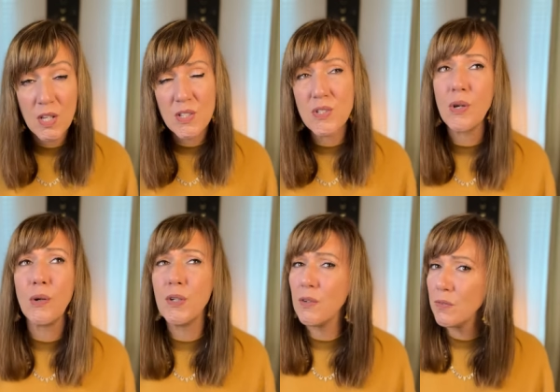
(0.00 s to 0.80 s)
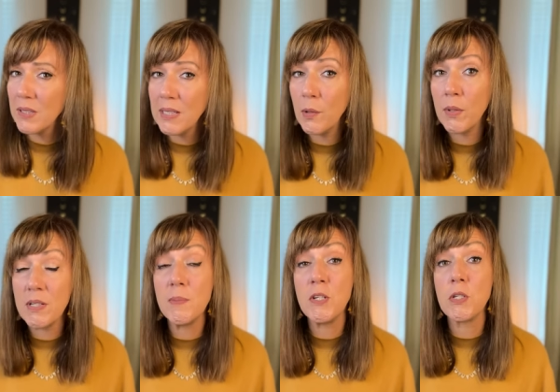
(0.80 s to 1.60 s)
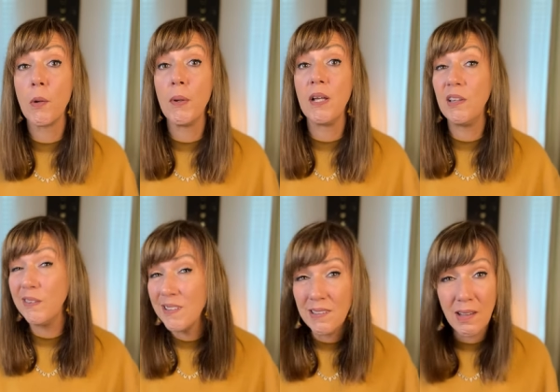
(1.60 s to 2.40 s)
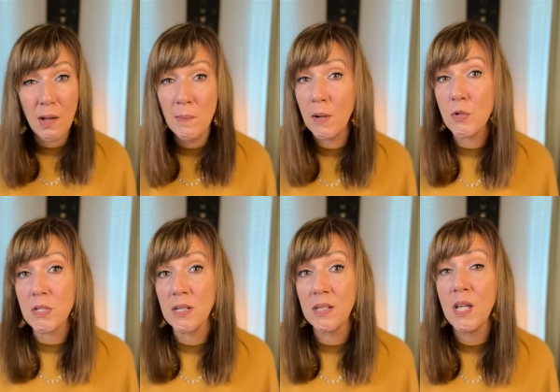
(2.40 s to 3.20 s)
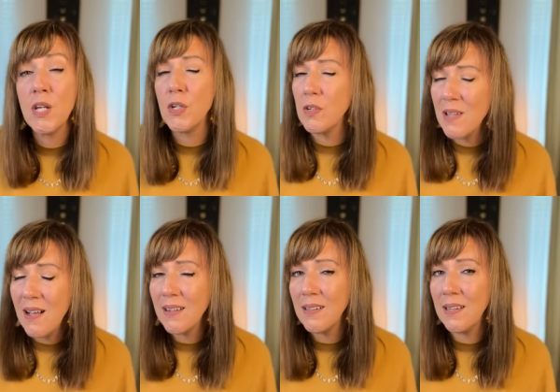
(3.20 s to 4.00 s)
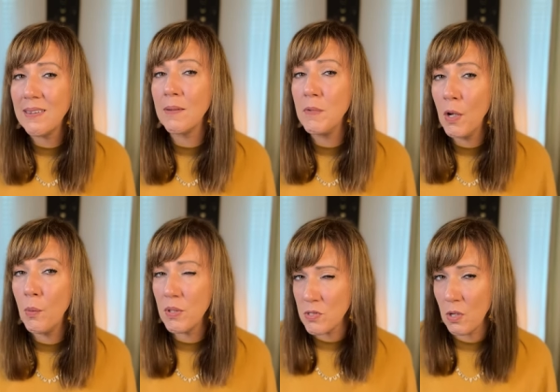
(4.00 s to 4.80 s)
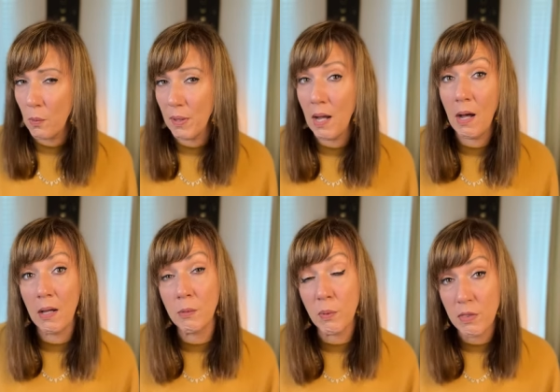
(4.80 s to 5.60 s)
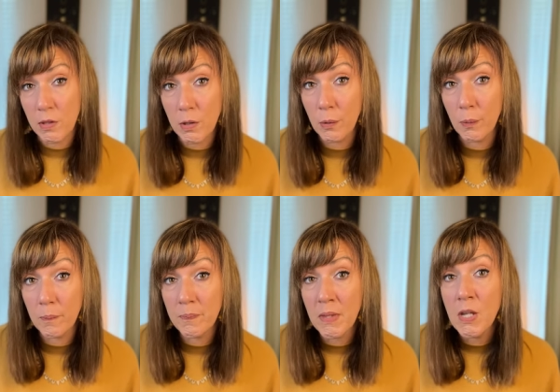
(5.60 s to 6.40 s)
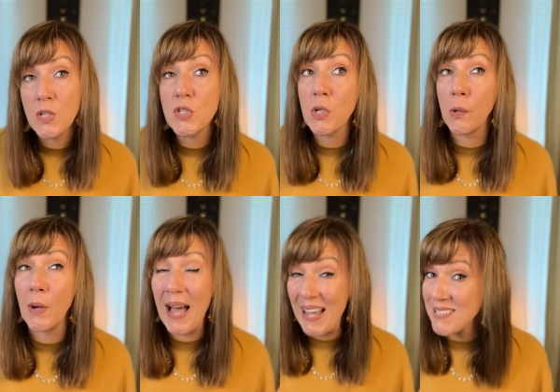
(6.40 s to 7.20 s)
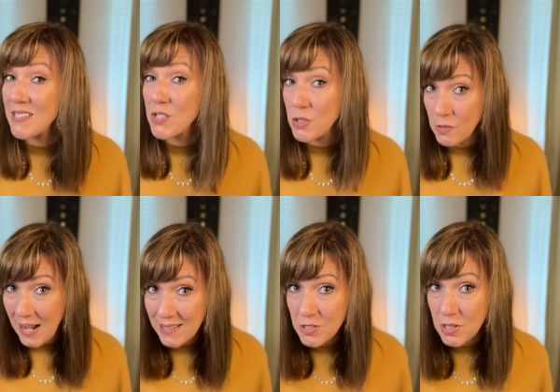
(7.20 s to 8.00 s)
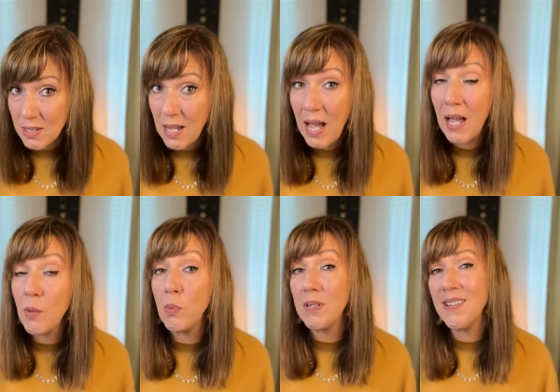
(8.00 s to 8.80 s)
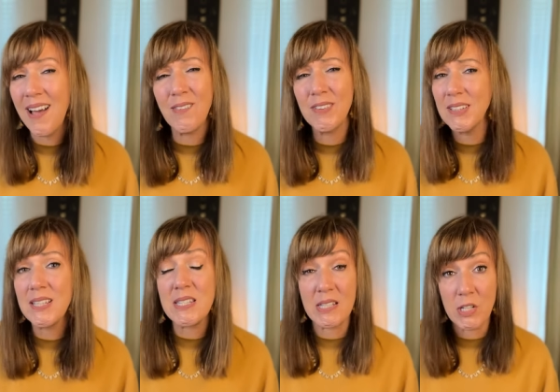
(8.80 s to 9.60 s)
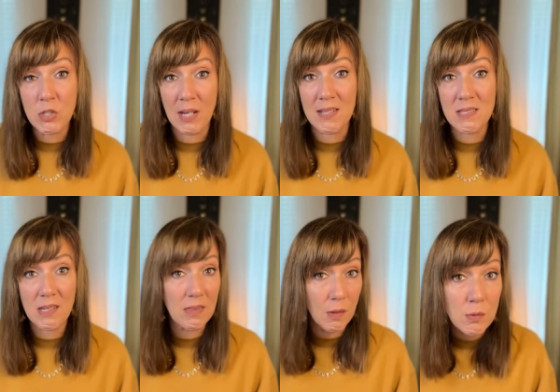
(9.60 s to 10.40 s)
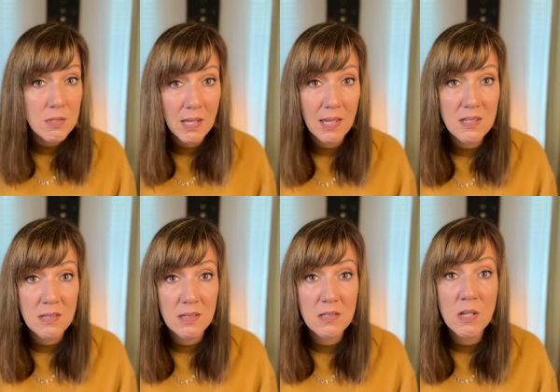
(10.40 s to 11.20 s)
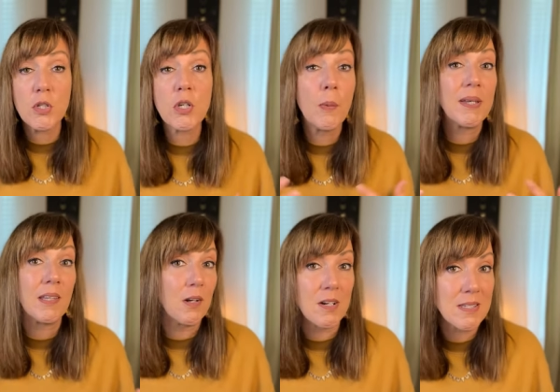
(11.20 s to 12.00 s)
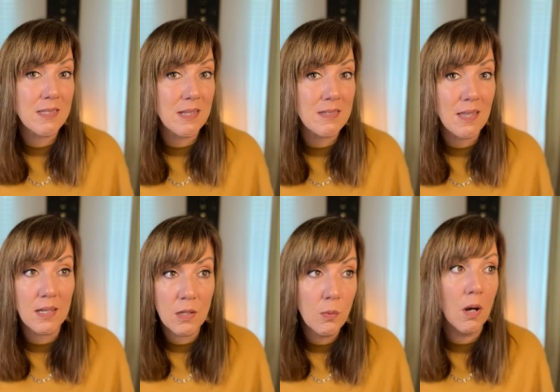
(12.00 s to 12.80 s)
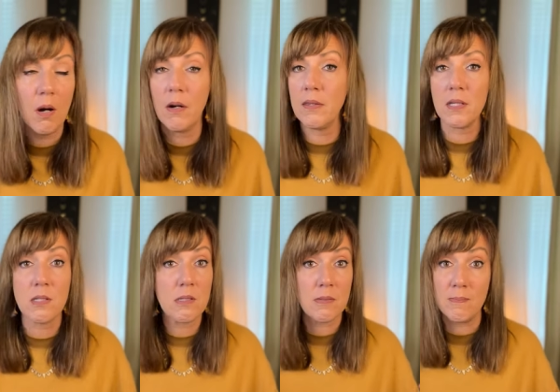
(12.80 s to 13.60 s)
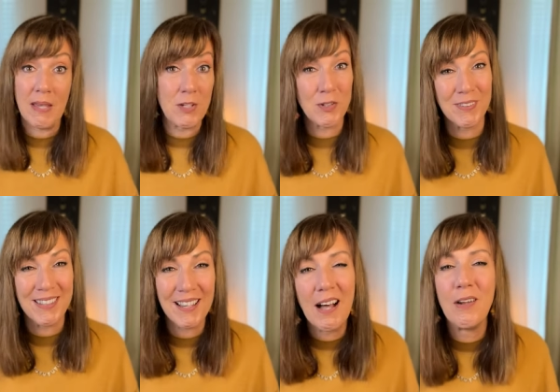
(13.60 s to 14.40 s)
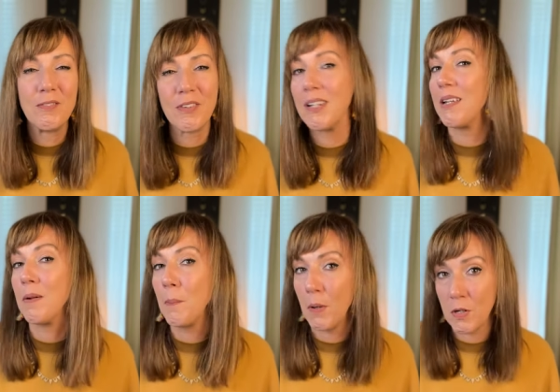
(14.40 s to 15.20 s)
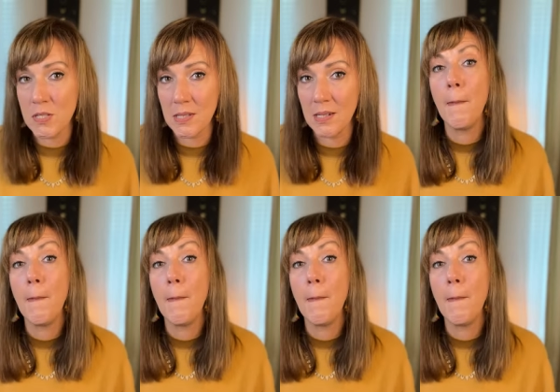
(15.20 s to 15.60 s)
So you're really going to be showing little emotion. You're not going to let them know what's going on with you. So as a strategy, I would not really suggest in those cases showing the narcissist that you are this majorly confident person,